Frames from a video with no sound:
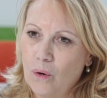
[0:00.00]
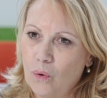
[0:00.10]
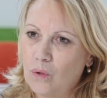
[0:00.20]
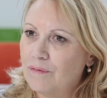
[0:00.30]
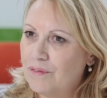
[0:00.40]

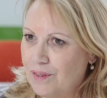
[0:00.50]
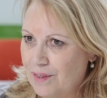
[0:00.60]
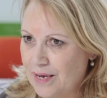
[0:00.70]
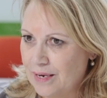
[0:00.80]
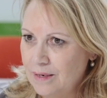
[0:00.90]
all of the
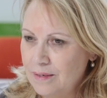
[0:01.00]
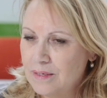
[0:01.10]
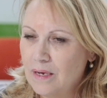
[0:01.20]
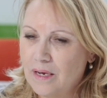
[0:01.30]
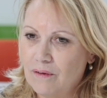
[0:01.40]

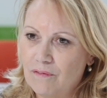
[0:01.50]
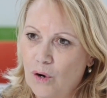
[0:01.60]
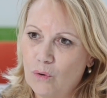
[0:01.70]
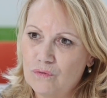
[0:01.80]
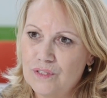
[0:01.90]
things
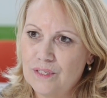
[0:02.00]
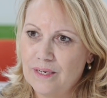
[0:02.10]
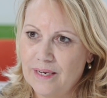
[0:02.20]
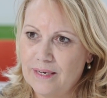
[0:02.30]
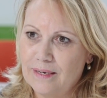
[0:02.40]
involved
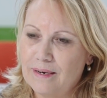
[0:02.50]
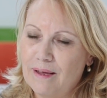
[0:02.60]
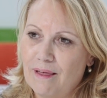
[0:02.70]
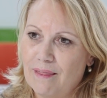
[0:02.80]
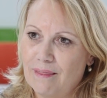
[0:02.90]
in